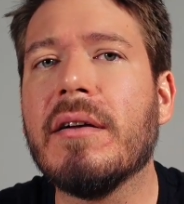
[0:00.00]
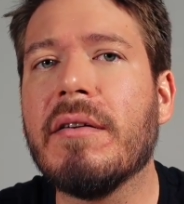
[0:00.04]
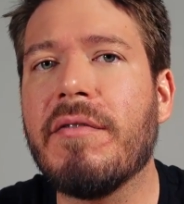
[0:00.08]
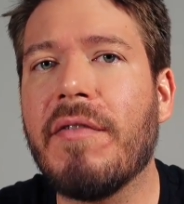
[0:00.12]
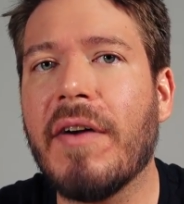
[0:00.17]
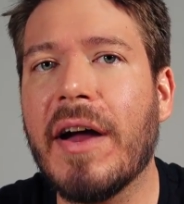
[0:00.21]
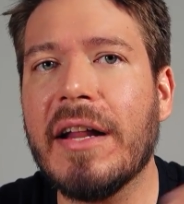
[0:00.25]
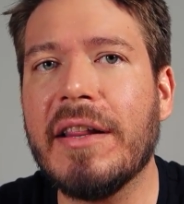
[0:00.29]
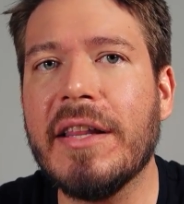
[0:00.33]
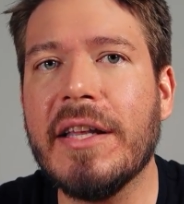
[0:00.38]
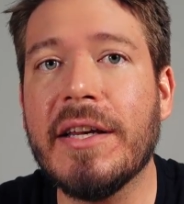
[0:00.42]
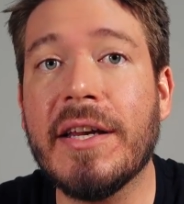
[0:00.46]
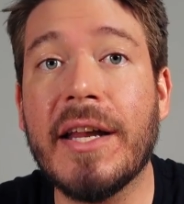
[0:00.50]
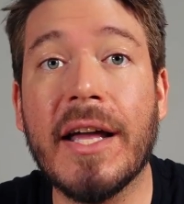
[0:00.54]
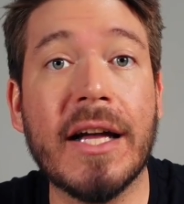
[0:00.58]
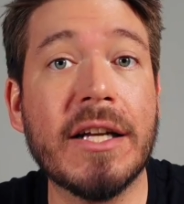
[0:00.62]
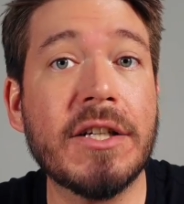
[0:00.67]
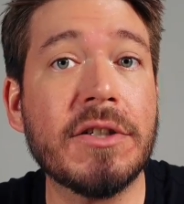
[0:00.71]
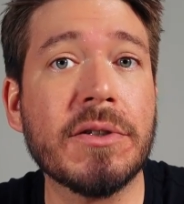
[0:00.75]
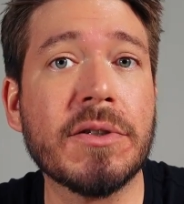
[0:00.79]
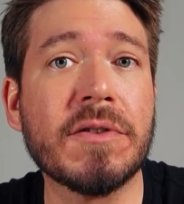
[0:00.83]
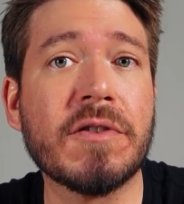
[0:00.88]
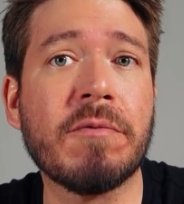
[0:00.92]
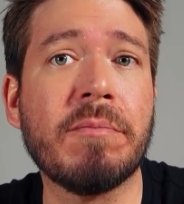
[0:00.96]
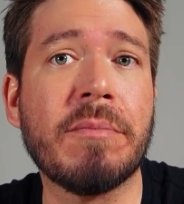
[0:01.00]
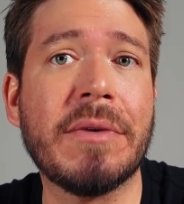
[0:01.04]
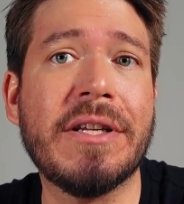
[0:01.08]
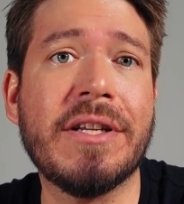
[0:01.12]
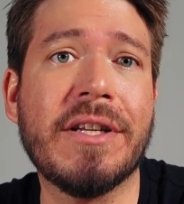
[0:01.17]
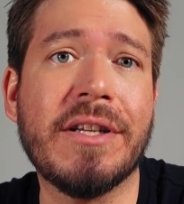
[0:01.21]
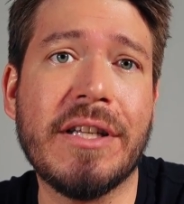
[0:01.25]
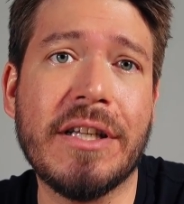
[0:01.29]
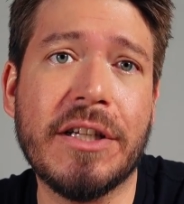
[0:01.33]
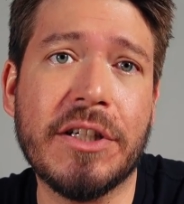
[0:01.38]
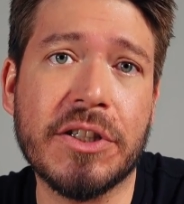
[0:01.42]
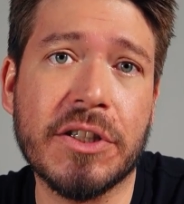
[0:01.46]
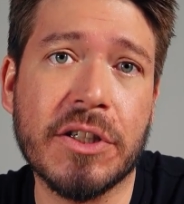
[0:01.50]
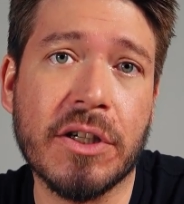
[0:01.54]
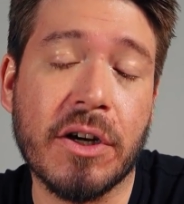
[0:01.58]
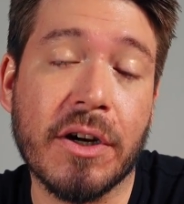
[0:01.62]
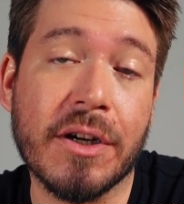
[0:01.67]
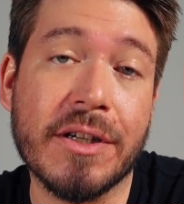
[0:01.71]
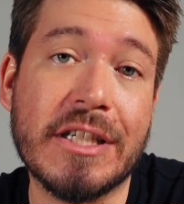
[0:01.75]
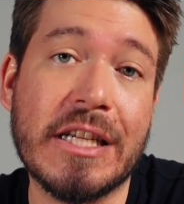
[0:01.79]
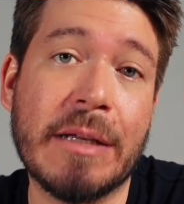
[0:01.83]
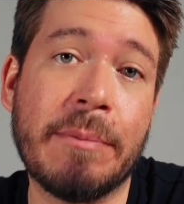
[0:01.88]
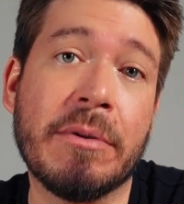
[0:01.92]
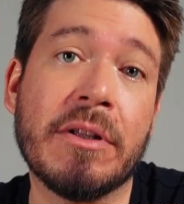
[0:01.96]
Finally, naturals from Indonesia
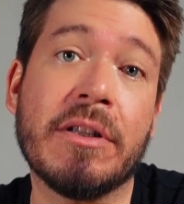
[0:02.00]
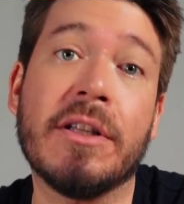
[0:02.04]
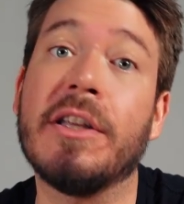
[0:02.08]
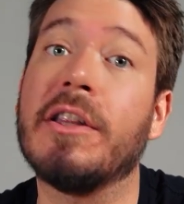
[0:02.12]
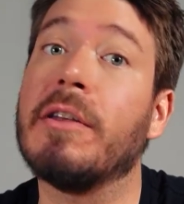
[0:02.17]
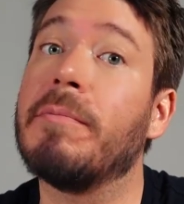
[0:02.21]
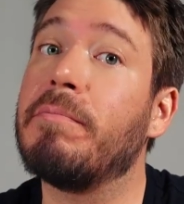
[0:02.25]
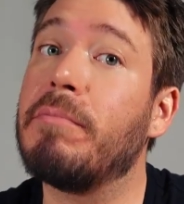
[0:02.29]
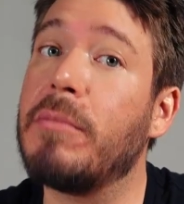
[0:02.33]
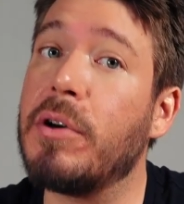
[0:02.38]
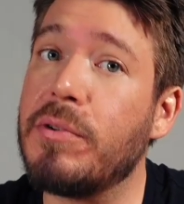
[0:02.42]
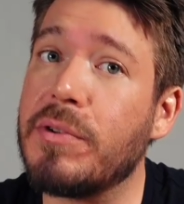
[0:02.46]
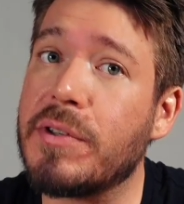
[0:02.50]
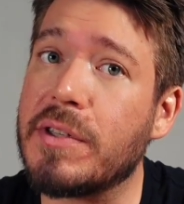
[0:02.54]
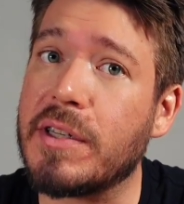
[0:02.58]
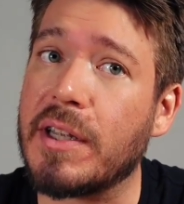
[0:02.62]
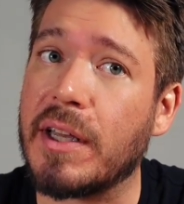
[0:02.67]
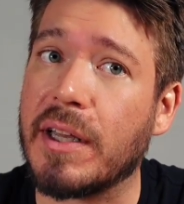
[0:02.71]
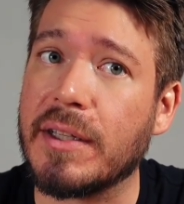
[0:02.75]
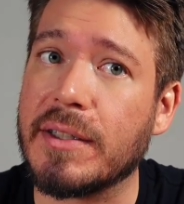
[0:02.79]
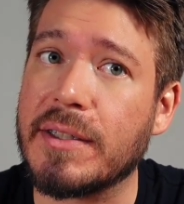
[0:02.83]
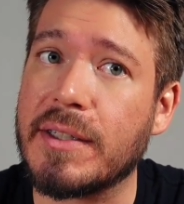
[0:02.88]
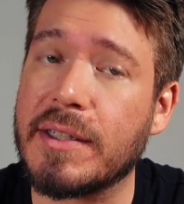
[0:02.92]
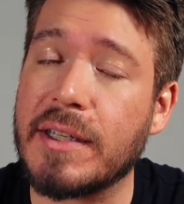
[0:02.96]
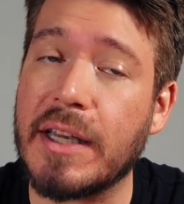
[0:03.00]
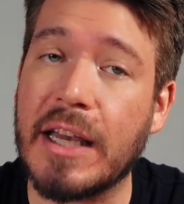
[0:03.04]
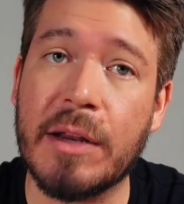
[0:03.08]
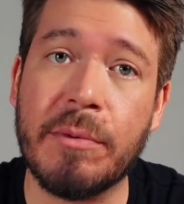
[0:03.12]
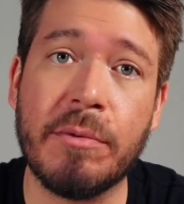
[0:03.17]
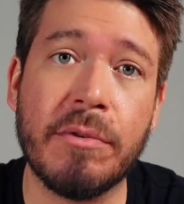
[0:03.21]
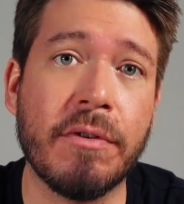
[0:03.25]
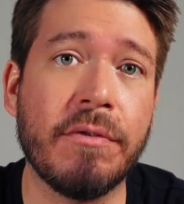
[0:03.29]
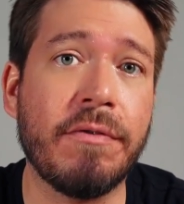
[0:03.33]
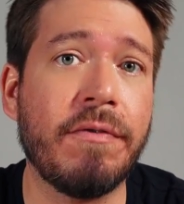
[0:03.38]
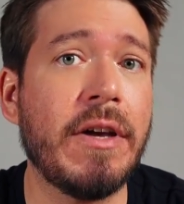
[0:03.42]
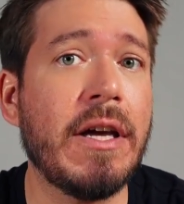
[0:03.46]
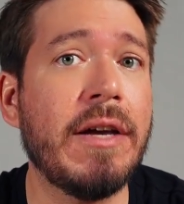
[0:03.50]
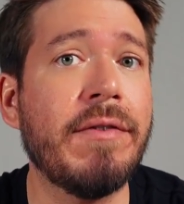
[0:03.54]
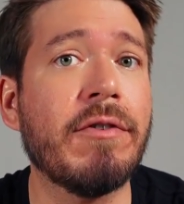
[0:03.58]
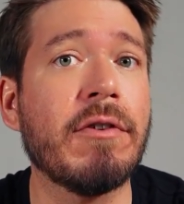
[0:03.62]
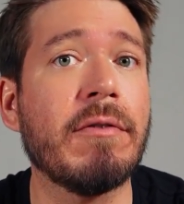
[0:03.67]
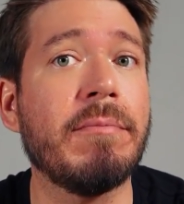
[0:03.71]
are typically the most dense and will favor